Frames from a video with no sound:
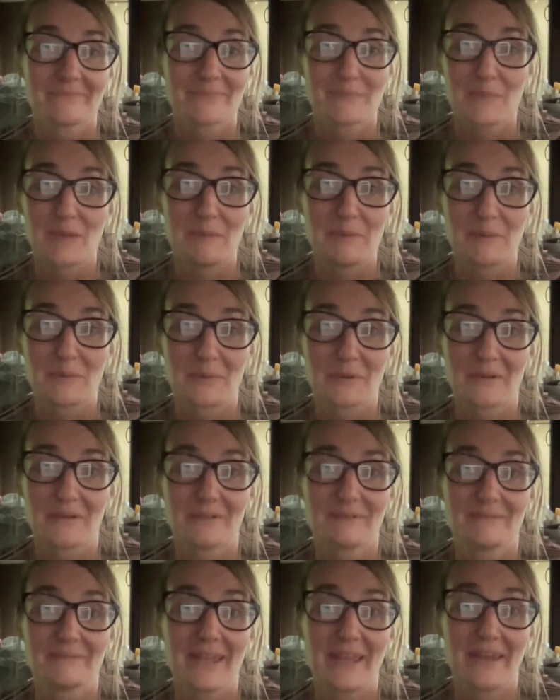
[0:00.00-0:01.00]
Maybe we're
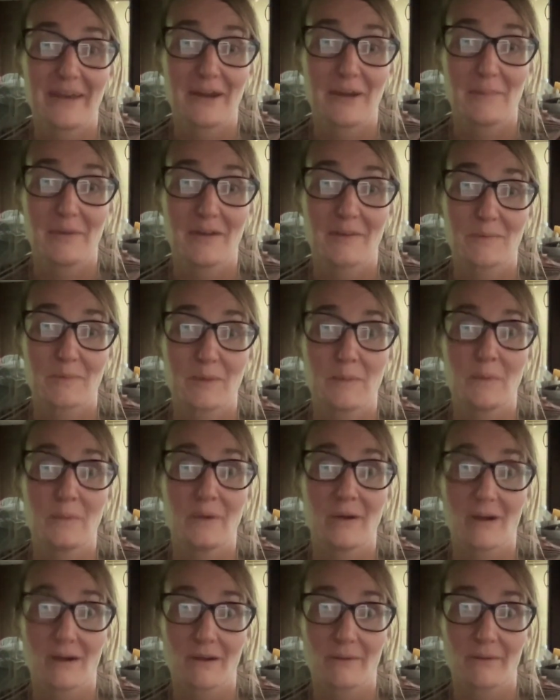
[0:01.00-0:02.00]
AI bots. Maybe
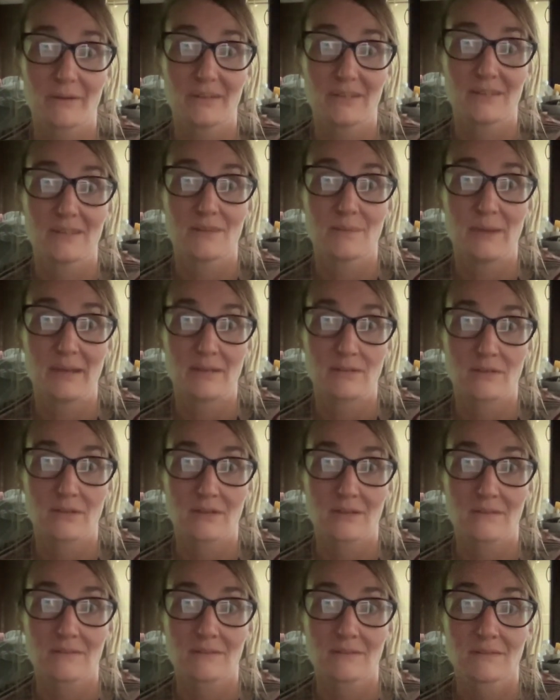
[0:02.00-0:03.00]
we are really in the
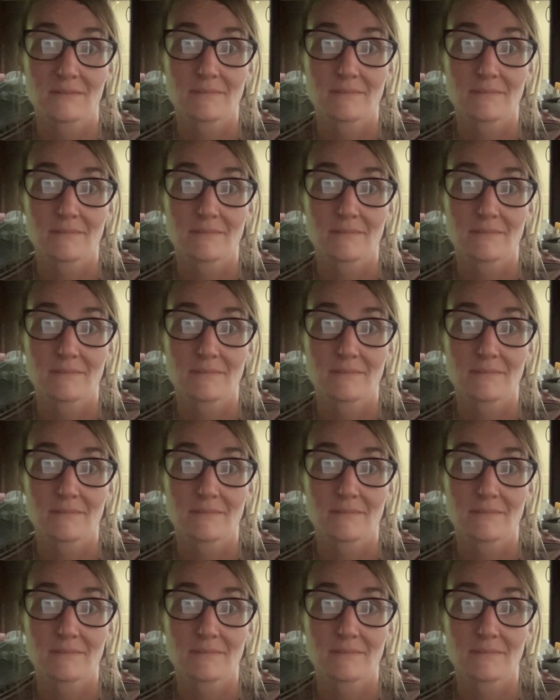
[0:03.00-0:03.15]
Matrix.